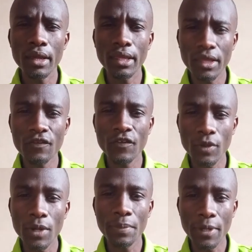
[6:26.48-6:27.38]
If
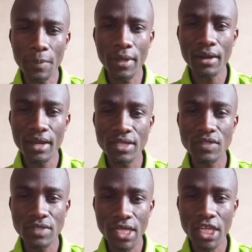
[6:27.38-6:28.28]
you are preparing
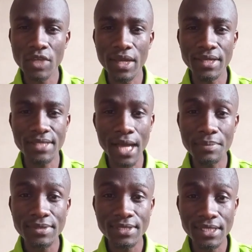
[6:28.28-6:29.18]
to take your
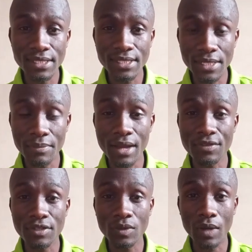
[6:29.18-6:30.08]
exams in 3
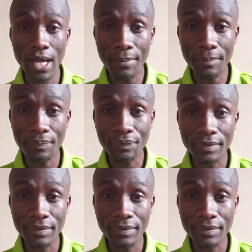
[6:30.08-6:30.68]
months to come,